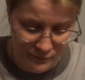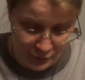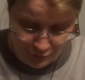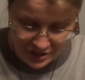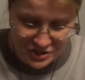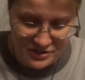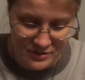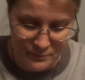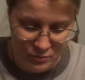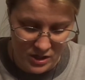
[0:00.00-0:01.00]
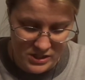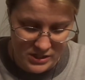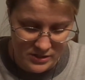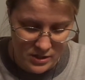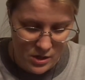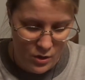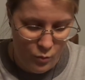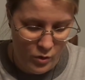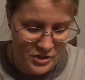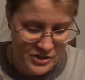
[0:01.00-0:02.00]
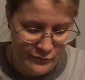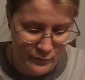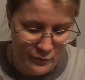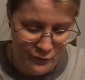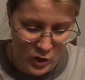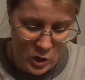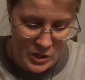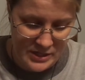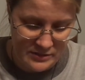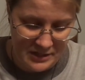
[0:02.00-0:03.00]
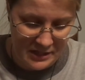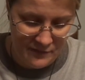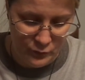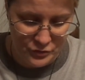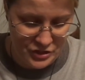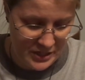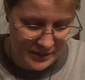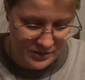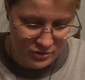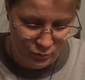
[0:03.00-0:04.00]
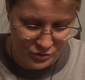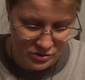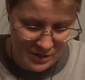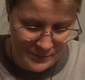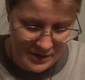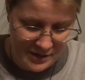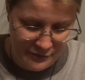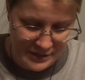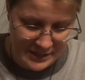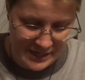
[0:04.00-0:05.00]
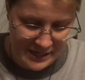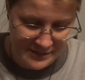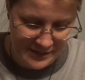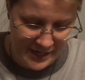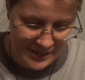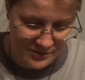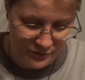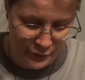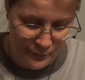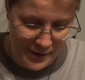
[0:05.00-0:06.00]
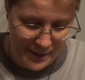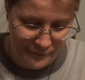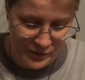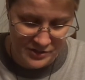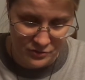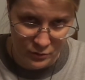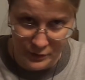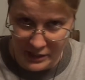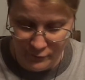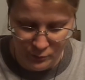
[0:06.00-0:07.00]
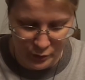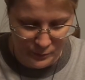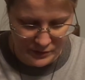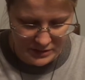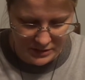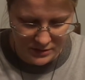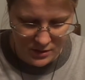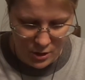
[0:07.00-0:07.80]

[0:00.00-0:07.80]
riches in the process. Watching from afar is the evil genius who will stop at nothing to get his hands on their map for his own evil purposes.